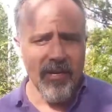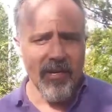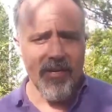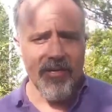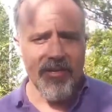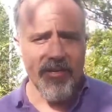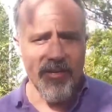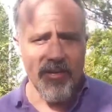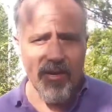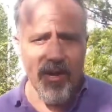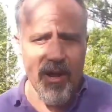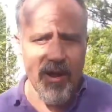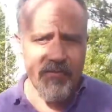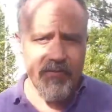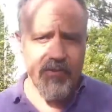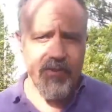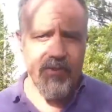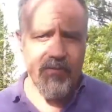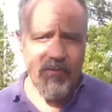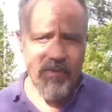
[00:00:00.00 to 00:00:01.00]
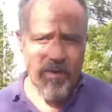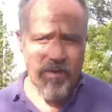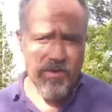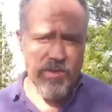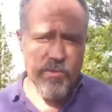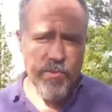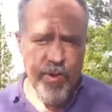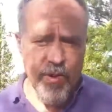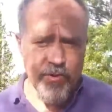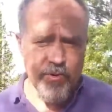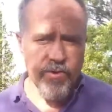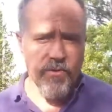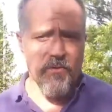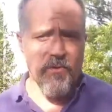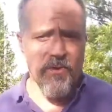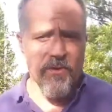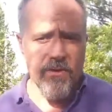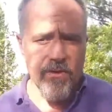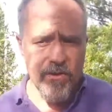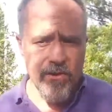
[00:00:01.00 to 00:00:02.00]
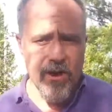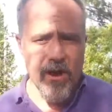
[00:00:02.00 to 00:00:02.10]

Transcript: until after you've spoken with a